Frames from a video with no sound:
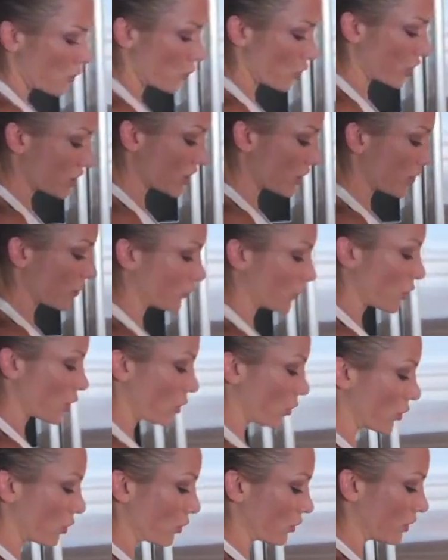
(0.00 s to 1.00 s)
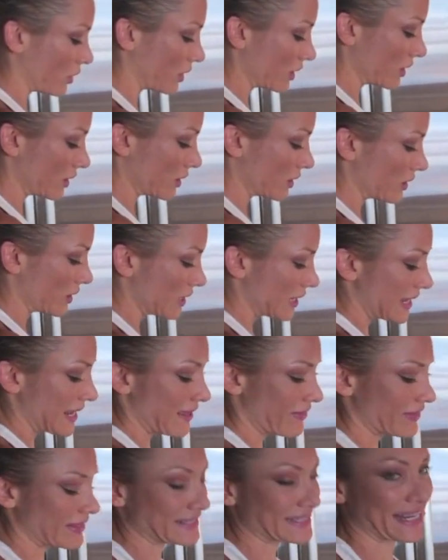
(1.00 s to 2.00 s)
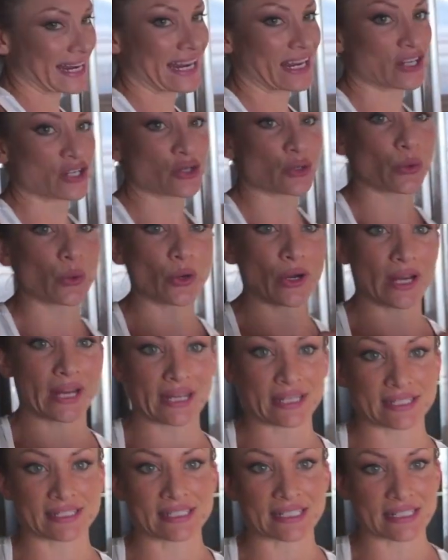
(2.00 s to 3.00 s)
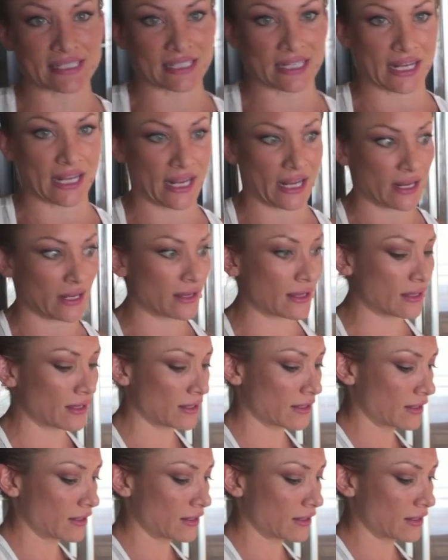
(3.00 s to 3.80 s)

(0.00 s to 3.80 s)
We're gonna throw the tandoori seasoning